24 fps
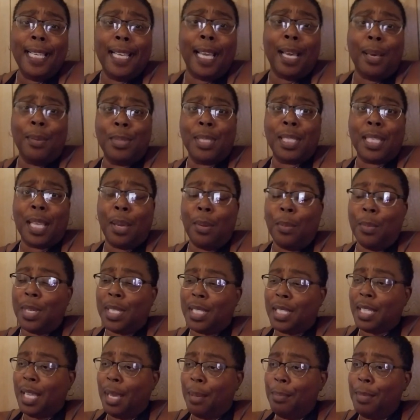I was like,
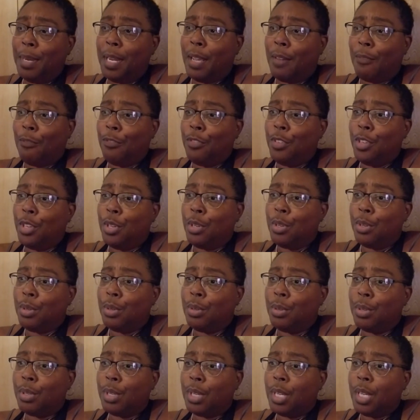"What's up, nephew?"
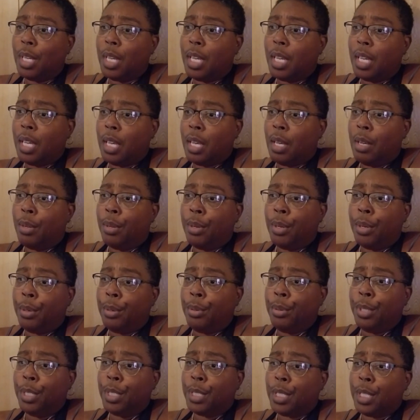I don't know
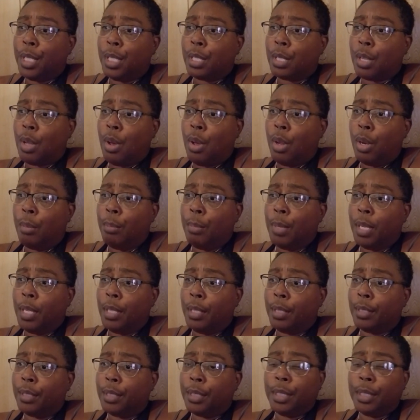who this is calling me.